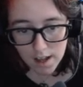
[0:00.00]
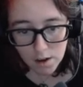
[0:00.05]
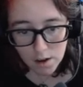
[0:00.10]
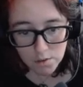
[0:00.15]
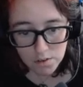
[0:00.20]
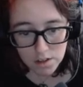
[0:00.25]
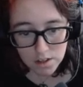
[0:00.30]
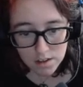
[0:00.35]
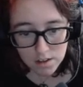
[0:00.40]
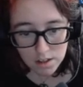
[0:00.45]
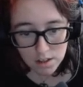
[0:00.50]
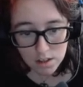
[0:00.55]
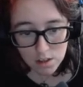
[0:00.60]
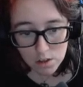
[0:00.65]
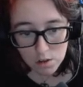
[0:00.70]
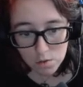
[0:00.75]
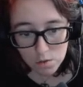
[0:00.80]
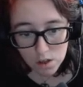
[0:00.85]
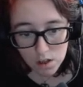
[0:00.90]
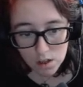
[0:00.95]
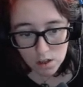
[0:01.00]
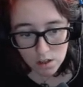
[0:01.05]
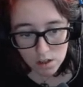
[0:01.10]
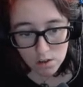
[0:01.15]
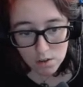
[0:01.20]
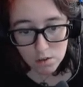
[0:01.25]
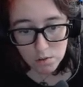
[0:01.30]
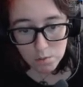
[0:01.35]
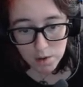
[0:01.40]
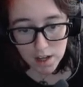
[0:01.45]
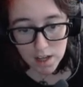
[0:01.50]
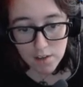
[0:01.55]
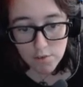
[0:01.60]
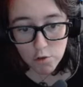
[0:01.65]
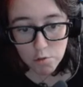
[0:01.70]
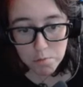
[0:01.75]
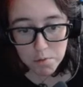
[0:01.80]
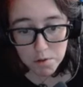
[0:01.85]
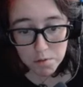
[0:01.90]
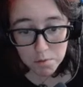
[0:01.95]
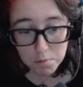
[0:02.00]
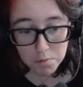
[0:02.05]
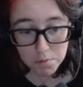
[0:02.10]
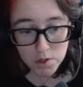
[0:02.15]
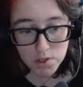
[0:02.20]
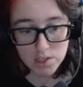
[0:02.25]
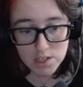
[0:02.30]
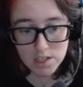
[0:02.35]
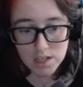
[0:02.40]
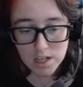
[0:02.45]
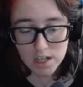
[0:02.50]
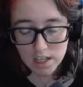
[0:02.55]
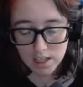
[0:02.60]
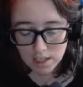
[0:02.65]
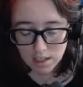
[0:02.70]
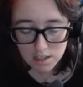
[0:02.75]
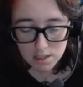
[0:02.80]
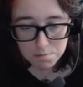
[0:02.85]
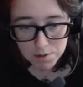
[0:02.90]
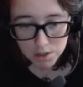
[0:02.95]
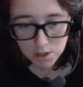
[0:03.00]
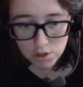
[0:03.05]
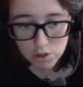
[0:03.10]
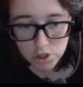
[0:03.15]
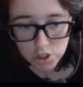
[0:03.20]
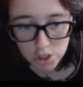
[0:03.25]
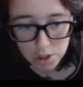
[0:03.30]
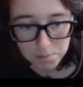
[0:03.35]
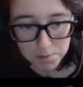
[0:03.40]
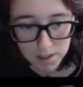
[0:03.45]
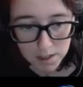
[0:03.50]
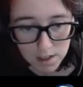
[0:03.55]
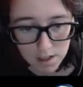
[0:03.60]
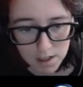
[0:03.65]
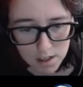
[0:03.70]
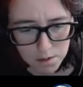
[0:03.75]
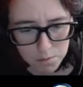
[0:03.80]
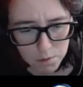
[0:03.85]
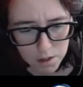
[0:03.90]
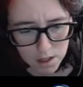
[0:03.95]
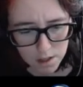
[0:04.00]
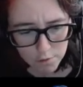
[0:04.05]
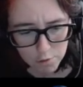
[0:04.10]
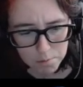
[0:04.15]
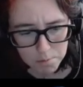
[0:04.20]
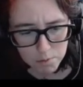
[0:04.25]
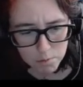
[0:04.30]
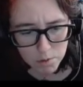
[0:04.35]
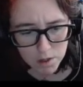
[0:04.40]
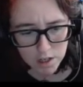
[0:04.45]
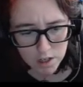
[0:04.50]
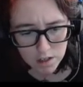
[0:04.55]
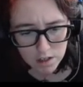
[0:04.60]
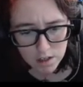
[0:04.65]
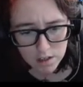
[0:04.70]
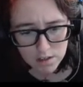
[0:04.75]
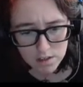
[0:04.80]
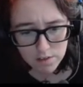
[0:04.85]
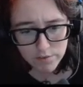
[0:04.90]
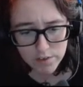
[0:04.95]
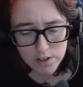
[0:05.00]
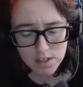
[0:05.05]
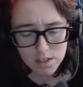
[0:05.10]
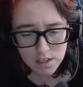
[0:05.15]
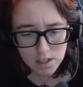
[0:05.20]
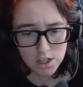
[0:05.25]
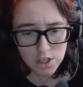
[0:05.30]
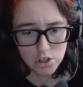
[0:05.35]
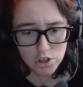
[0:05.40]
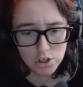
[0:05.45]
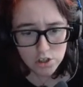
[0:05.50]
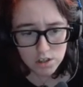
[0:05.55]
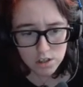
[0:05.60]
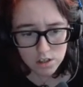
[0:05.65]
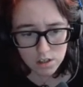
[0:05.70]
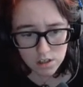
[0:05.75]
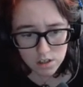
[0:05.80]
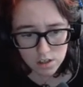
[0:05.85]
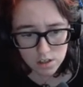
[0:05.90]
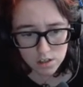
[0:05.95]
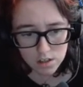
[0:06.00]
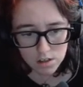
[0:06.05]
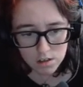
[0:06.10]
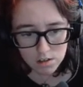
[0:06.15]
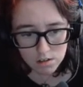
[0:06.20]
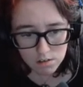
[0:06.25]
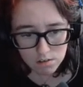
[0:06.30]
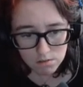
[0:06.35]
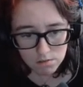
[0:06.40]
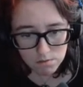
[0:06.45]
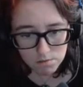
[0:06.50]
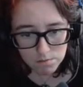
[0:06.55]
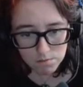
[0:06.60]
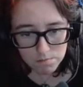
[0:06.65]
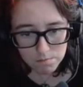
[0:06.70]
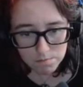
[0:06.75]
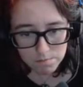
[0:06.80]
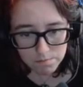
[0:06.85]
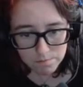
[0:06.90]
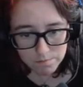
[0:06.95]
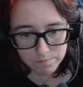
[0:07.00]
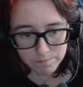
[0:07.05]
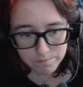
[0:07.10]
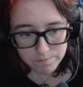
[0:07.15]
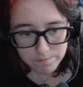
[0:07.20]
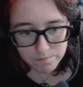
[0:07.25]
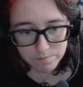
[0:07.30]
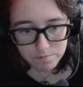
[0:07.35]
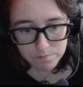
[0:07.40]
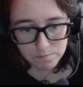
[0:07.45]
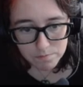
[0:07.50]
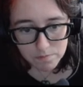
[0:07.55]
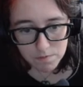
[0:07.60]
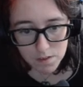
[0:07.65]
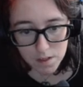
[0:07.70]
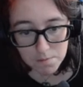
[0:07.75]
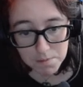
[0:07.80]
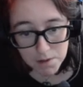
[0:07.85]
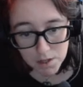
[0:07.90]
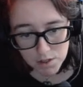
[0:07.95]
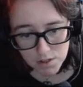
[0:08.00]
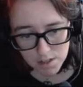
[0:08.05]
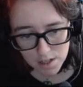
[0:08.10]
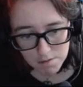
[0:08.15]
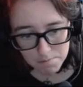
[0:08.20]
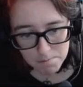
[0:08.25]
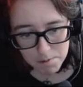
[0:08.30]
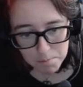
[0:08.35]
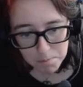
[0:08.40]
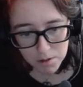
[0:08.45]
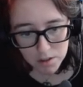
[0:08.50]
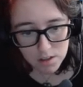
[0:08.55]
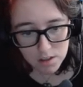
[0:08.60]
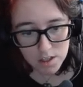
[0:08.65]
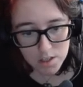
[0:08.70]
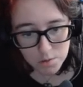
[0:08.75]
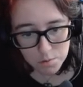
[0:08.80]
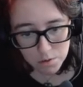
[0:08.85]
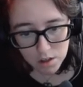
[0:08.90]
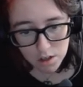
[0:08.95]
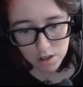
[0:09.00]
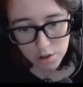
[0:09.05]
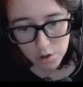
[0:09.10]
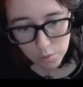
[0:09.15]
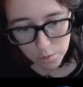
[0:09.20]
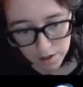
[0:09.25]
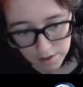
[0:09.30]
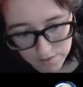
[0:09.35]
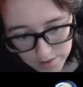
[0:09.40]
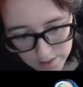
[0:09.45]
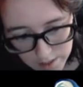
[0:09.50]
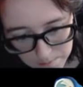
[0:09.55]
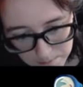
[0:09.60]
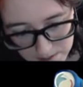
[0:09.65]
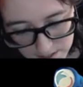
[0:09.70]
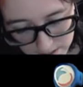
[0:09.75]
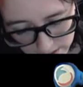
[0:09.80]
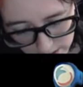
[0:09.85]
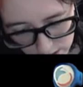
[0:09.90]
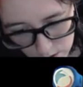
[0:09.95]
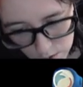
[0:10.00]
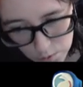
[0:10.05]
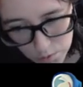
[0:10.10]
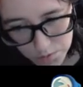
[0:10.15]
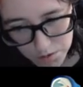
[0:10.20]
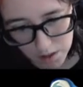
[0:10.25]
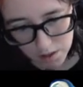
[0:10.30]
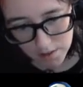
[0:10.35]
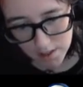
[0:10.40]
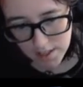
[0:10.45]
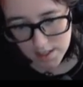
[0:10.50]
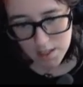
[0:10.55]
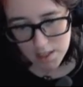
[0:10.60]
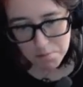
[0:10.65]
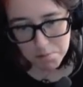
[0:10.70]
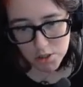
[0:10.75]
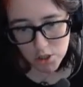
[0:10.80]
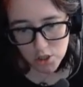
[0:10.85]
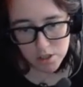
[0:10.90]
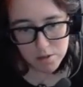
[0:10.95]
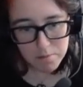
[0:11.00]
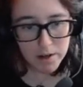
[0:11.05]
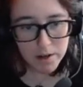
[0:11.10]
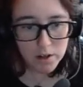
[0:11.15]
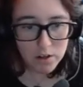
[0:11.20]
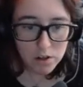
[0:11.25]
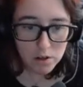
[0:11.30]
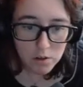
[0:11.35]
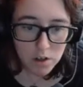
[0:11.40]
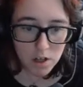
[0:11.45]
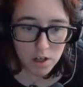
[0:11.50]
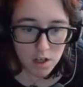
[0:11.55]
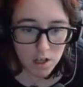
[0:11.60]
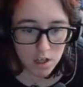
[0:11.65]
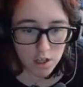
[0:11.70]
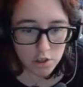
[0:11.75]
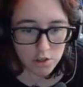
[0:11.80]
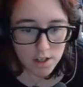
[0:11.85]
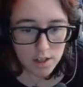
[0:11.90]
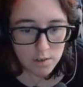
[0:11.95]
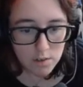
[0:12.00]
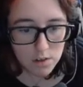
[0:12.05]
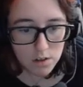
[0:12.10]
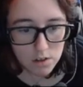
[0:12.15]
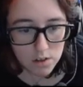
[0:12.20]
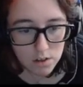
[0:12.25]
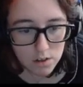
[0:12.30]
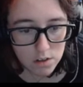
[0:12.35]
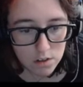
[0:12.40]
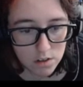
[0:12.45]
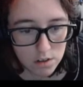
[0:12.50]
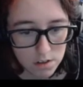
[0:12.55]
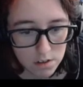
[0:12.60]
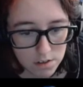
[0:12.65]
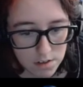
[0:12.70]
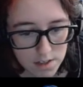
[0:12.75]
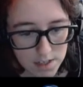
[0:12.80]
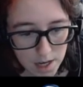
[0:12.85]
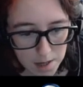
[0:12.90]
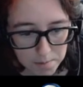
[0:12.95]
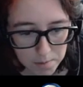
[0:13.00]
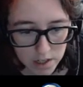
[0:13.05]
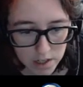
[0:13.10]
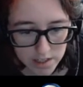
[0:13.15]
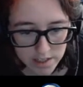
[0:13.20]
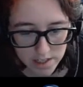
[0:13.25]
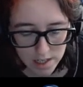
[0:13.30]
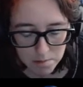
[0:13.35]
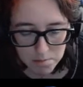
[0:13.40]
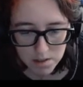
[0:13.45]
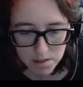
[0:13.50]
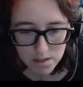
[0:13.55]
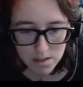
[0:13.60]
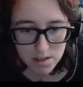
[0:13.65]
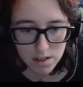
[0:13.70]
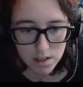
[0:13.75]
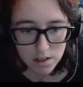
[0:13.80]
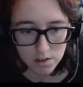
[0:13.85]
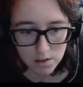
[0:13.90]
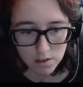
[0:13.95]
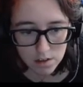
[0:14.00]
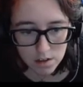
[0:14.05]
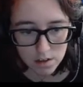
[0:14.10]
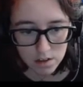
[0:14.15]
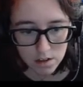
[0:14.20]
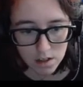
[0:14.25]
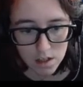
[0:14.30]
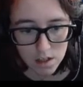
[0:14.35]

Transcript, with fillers: Out with it then. Who are you, and why have you been impersonating Inspector Chelmey? Why have you been running this investigation? Mm. But your sudden memory loss regarding your wife's name isn't the only thing suspicious about you. Try to recall the time around Simon's death.